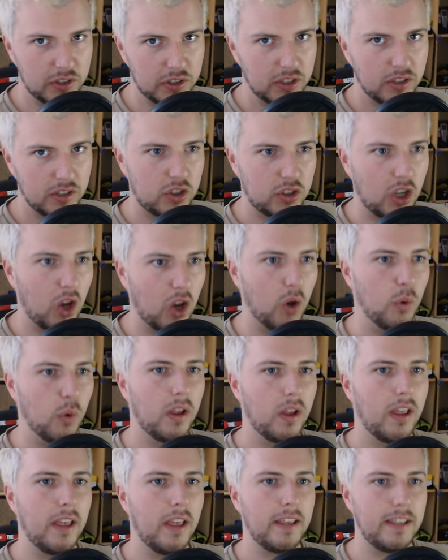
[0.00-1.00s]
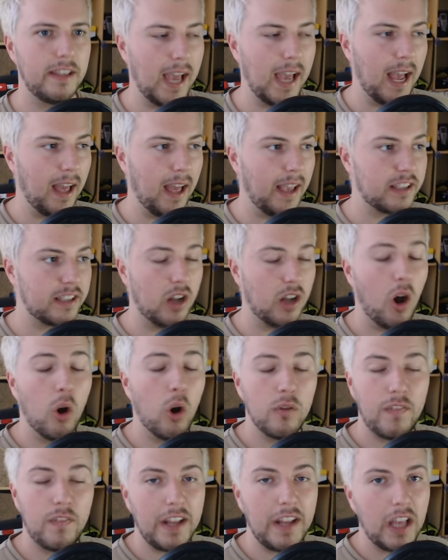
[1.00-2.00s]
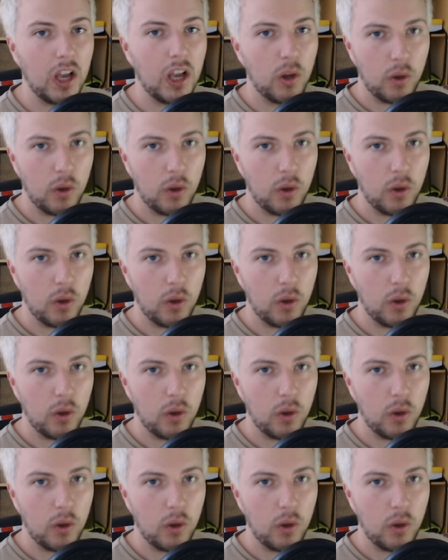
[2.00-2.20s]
So yeah, it's an old video.